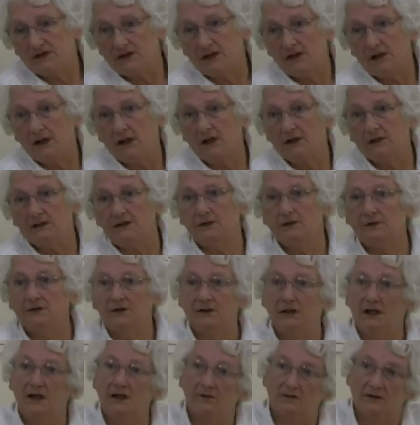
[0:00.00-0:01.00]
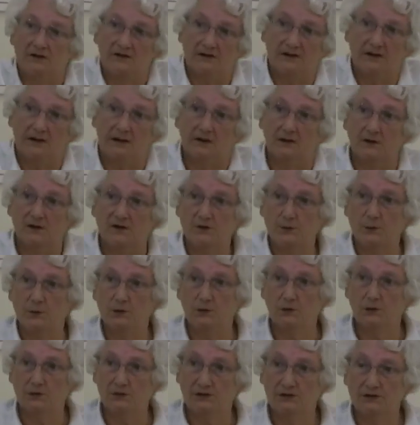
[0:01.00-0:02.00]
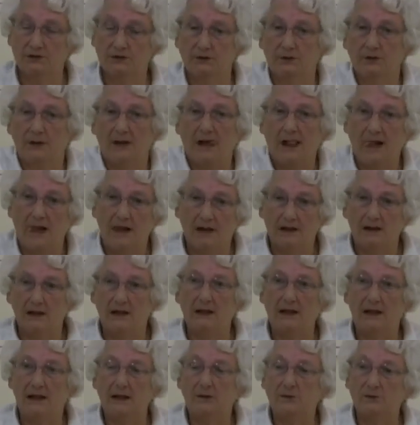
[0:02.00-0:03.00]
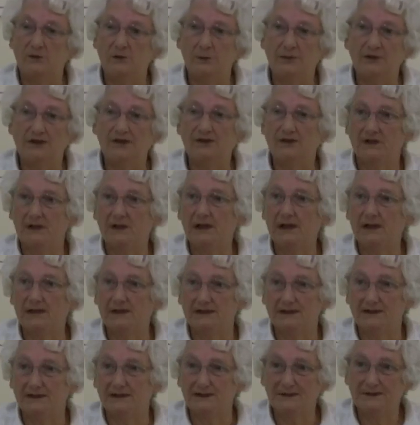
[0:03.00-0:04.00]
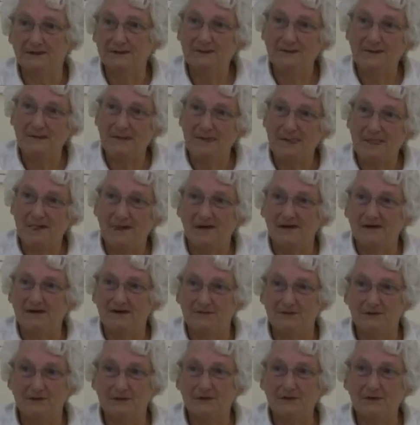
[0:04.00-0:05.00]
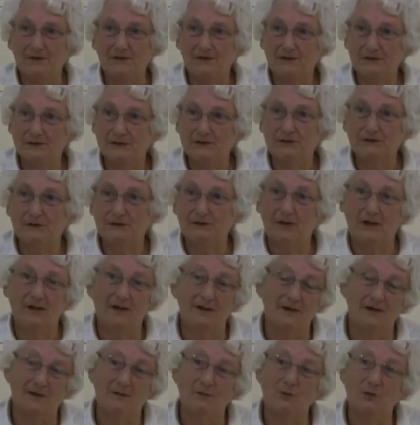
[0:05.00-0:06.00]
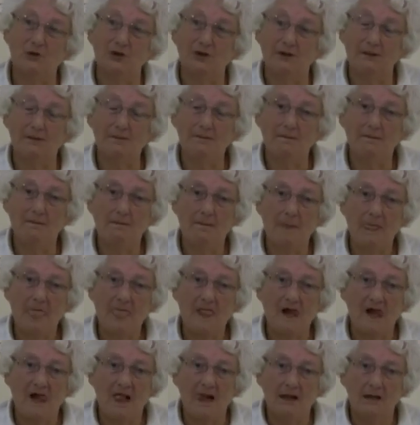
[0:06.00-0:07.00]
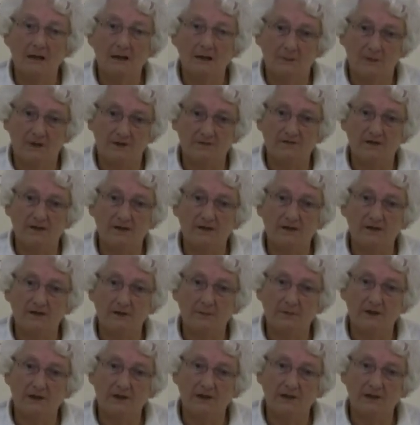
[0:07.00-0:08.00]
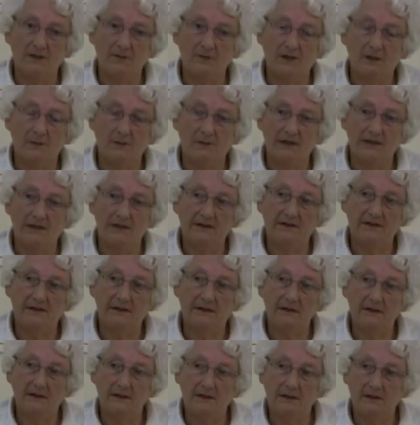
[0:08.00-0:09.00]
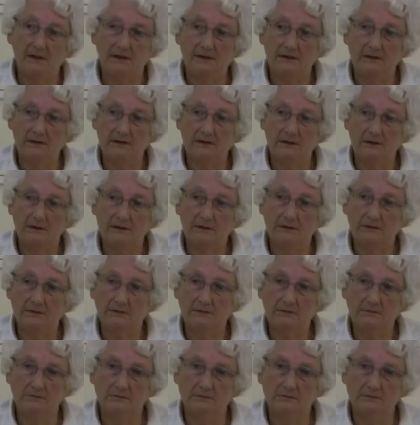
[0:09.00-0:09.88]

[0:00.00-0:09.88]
they liked you to have a second sport. It helped you be selected if you'd got two rather than one. But fencing became my main thing until